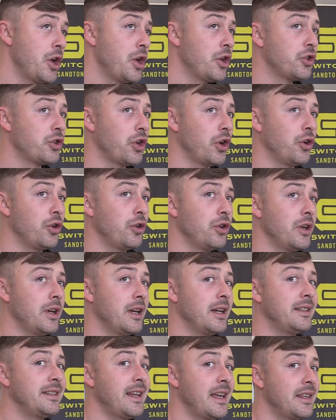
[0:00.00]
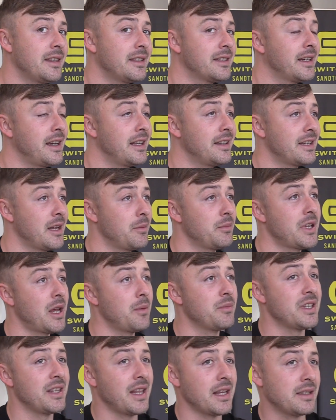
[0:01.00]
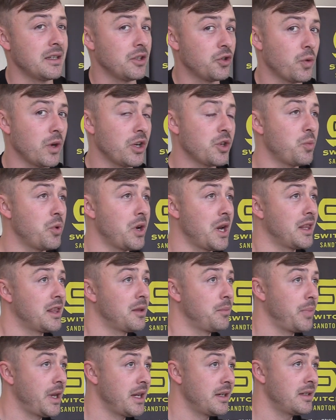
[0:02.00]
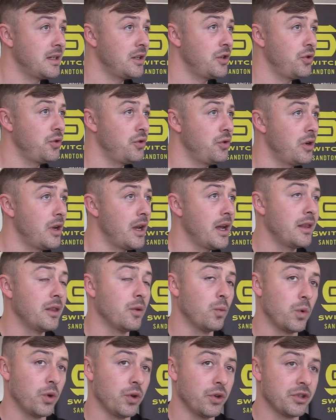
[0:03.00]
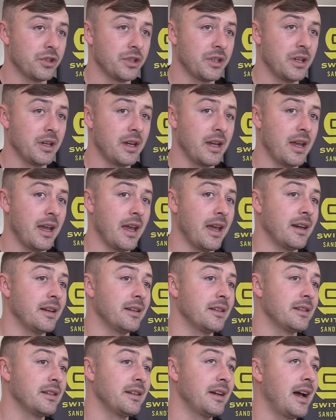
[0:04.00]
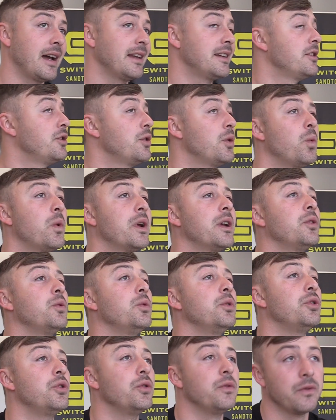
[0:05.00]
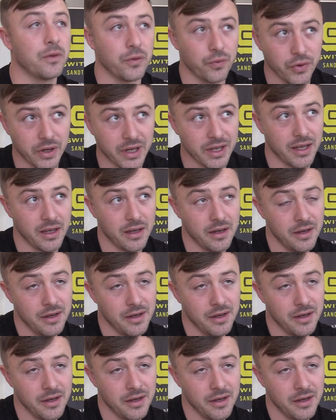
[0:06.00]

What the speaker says: So deaths can sometimes in that situation bring out the best in you and the worst. And I didn't know what it would do for Ricky.